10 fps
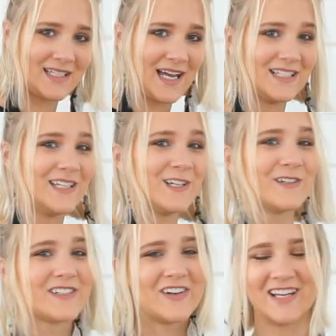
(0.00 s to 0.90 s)
tattoo,
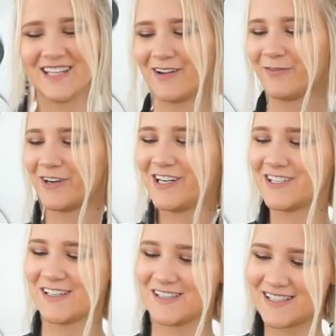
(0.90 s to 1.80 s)
so I love wearing
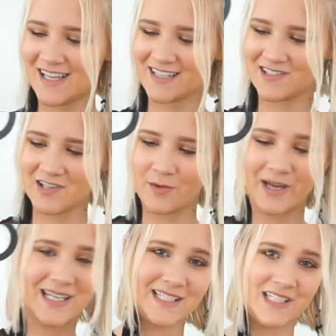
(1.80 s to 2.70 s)
shirts that show
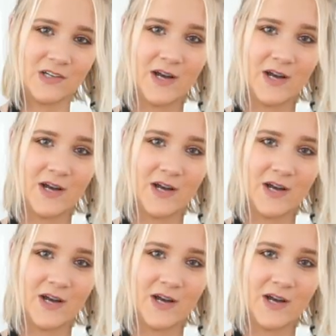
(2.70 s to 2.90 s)
my tattoo,